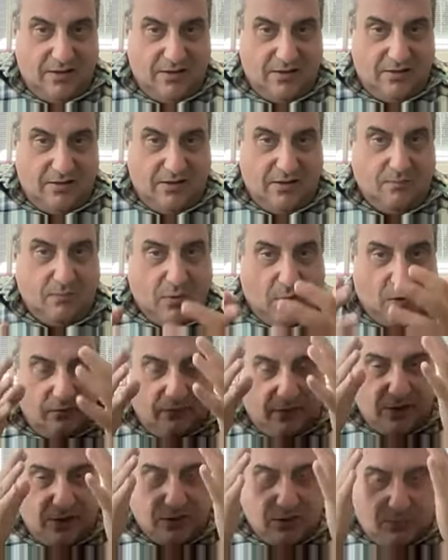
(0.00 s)
Their
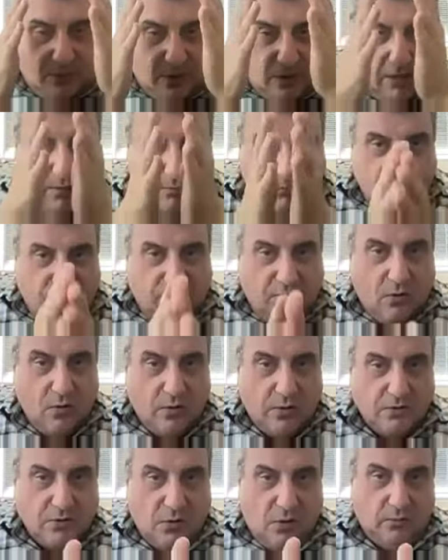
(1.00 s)
motivation becomes
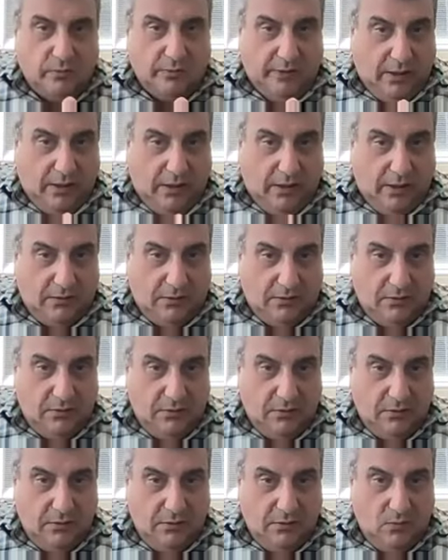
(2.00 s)
focused only on
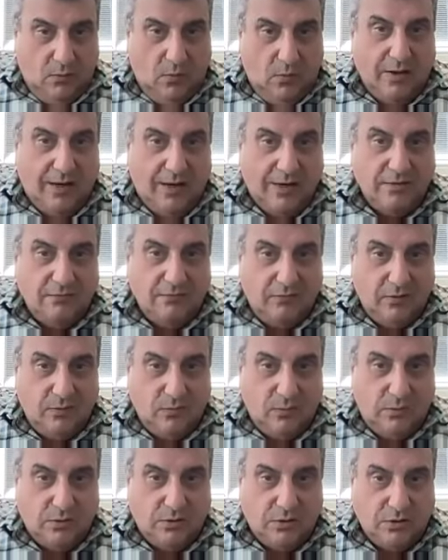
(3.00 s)
one end of it,
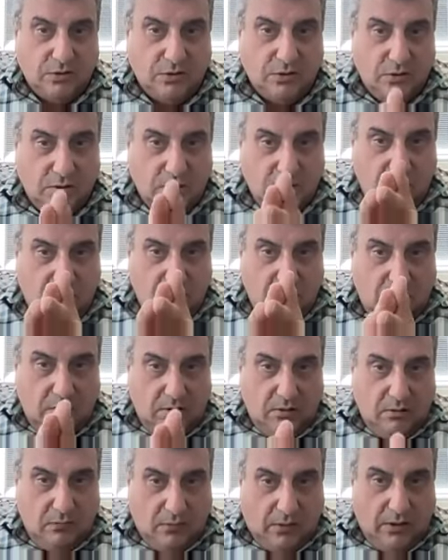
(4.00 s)
which is to,
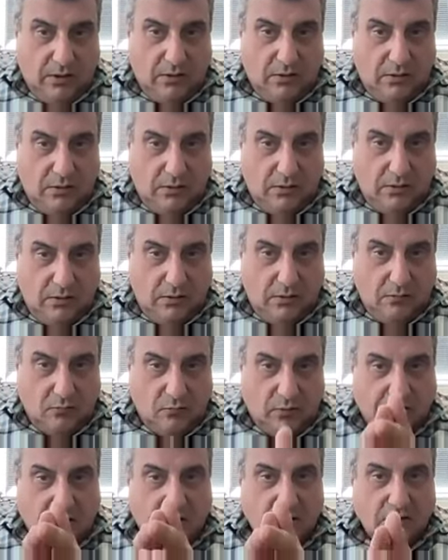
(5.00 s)
right,
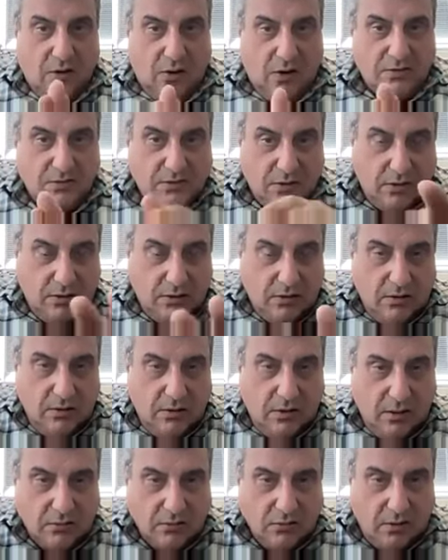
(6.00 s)
recognize it
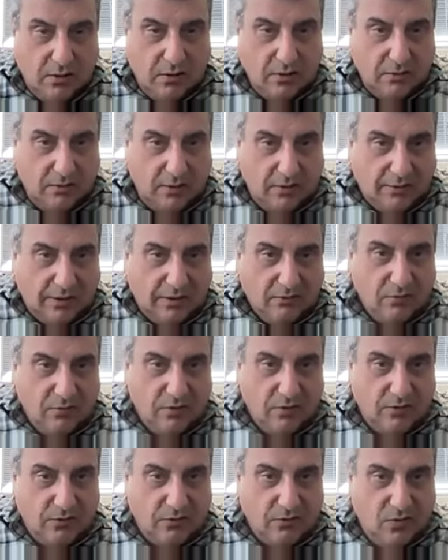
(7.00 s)
and get
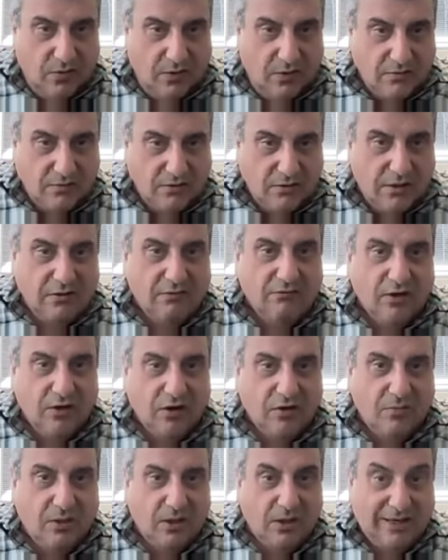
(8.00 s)
rid of and see the
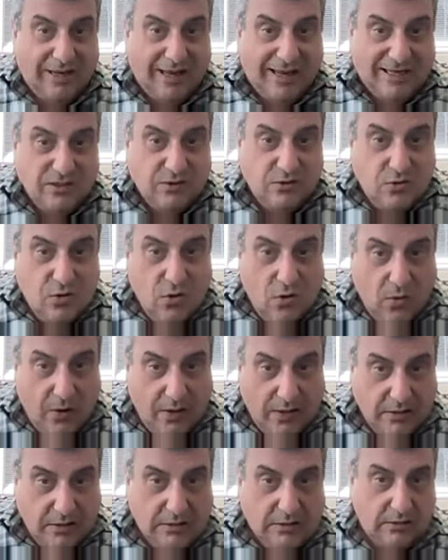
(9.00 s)
variability as
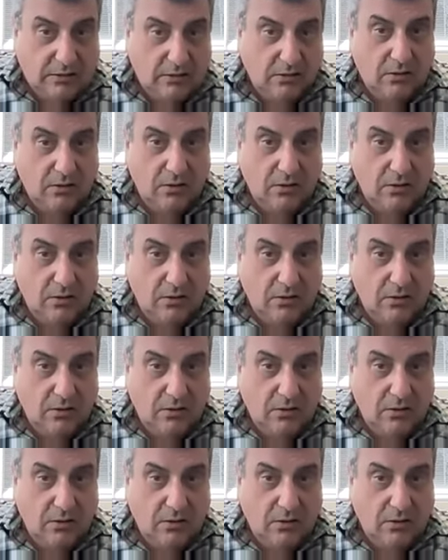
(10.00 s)
noise,